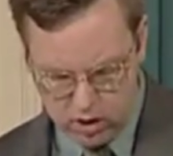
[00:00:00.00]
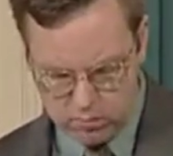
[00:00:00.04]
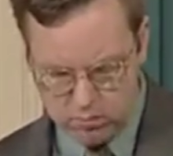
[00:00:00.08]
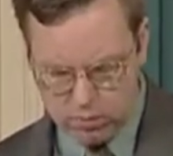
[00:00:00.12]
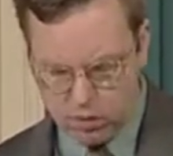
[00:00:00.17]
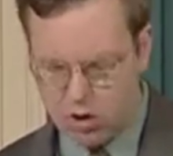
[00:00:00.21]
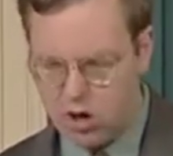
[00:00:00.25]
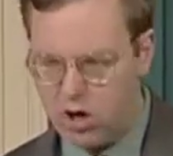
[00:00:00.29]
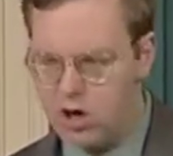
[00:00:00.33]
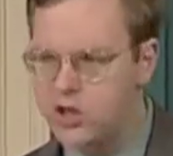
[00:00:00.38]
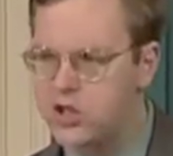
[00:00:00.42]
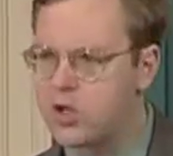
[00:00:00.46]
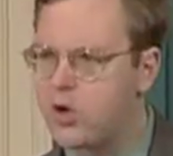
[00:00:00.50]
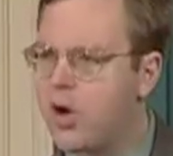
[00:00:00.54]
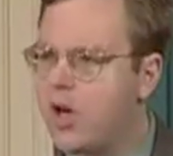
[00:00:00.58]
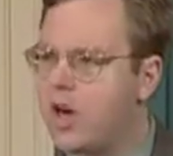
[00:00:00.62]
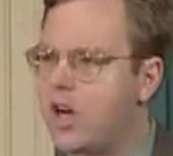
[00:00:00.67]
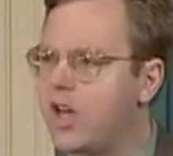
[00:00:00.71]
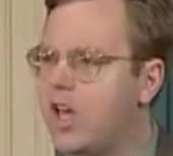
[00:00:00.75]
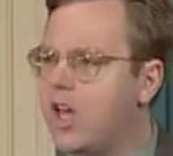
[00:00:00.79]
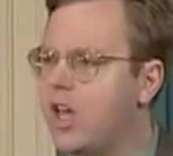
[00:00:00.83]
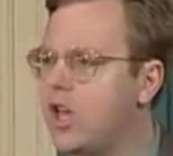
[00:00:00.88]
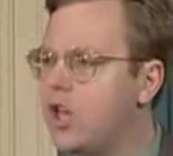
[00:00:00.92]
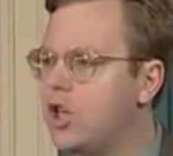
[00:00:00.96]
but also on
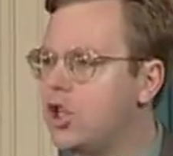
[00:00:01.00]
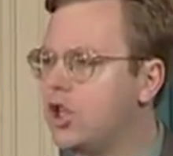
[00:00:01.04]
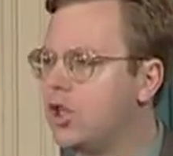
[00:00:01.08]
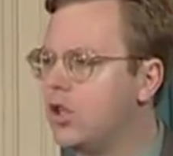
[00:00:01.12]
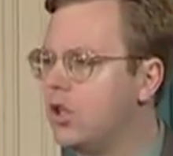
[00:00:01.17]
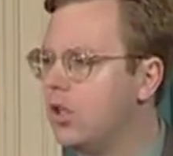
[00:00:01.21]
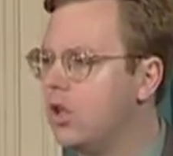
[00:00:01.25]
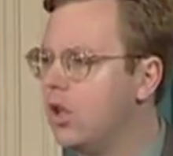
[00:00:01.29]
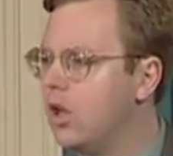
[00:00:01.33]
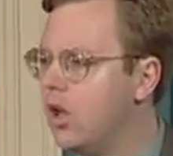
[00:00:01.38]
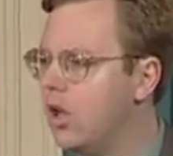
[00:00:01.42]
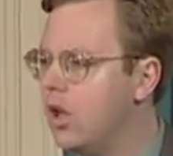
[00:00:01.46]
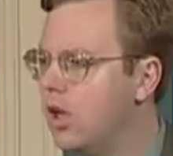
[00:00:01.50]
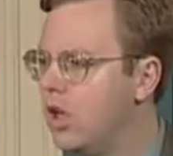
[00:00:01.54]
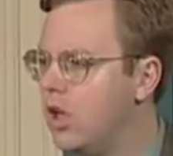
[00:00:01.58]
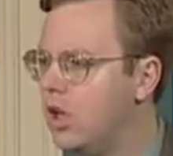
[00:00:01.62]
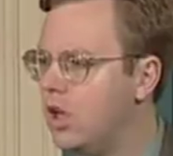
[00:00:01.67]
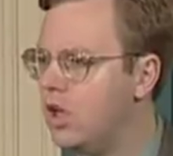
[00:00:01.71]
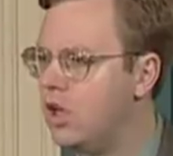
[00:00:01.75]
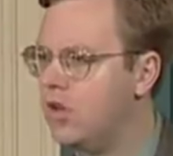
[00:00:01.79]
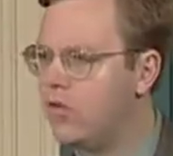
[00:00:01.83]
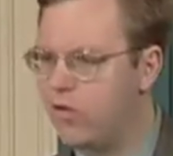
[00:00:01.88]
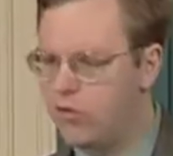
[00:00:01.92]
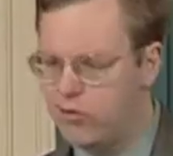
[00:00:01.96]
occasion
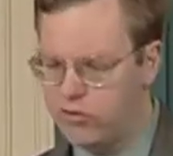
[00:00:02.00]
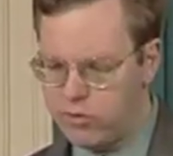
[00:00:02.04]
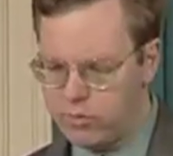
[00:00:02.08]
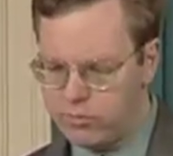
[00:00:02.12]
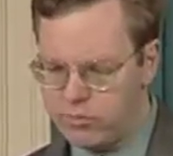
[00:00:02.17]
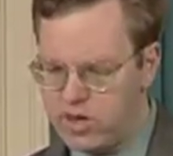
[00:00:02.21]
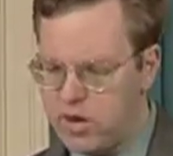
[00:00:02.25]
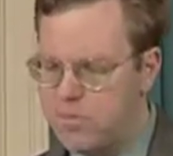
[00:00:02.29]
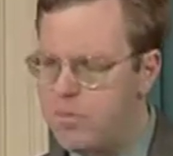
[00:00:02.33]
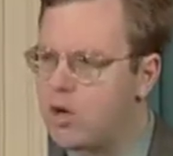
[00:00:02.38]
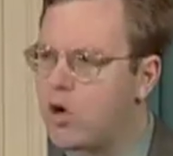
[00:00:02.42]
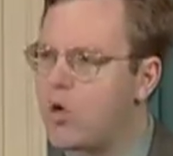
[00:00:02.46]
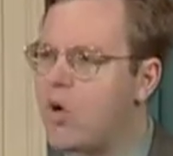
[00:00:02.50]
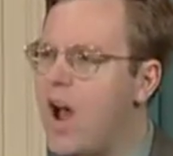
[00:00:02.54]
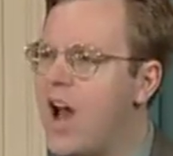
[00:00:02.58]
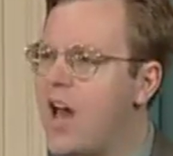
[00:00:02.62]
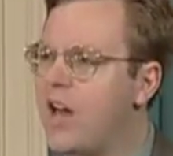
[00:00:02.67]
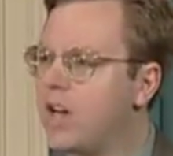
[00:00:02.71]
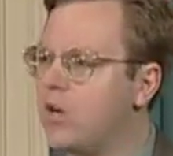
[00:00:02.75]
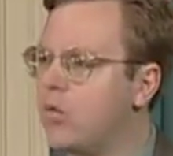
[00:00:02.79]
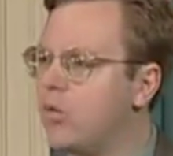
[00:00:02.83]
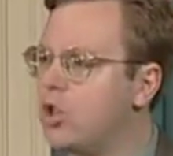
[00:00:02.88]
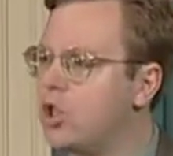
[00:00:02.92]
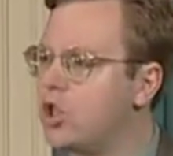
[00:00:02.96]
even from
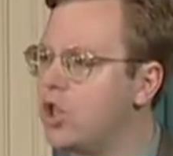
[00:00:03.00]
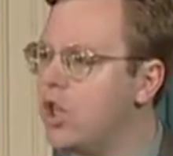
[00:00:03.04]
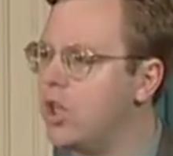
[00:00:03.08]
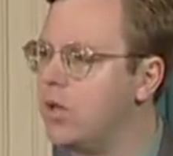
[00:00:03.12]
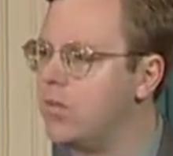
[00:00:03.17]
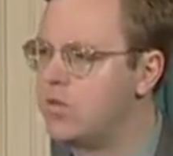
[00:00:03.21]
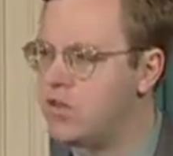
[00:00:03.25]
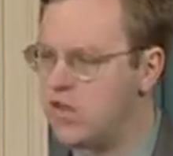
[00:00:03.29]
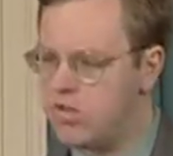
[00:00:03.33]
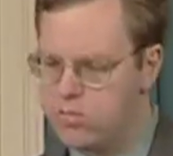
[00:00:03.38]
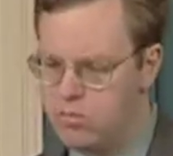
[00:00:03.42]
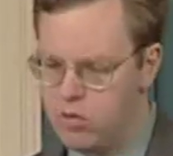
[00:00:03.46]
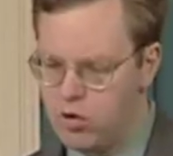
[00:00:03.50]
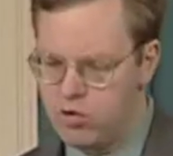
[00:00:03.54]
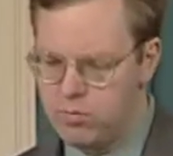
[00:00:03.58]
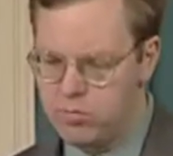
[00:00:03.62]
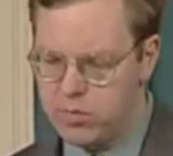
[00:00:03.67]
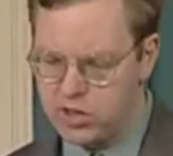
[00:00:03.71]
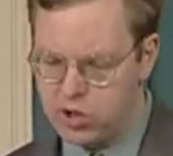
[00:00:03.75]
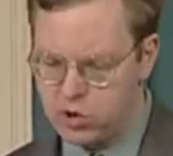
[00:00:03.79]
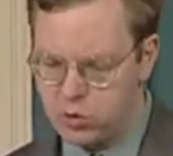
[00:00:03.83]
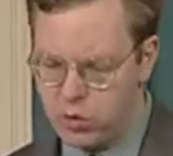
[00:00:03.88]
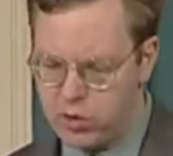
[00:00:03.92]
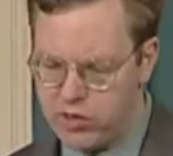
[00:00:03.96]
democratic regimes and
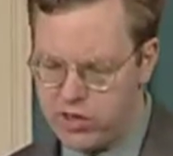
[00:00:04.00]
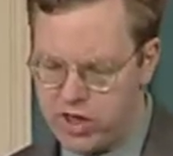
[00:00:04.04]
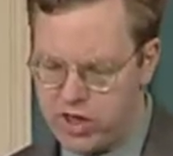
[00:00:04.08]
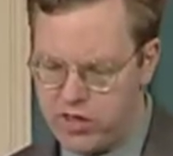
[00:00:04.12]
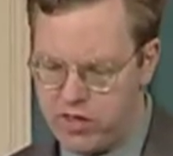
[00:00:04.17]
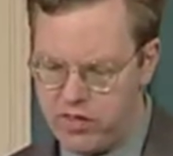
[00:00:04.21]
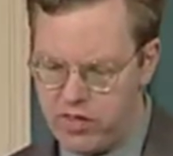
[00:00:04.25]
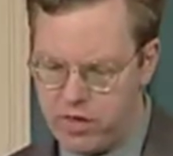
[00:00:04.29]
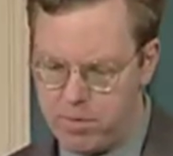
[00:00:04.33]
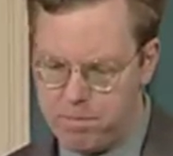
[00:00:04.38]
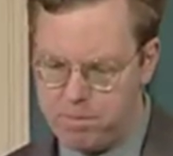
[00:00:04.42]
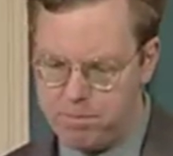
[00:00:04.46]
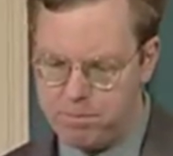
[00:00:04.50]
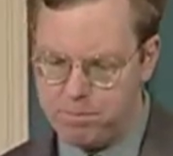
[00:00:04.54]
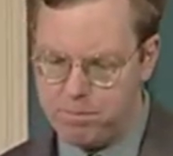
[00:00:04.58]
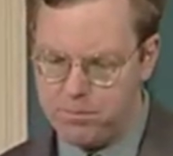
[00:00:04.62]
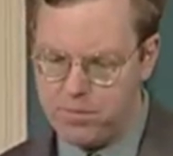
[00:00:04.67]
movements within them.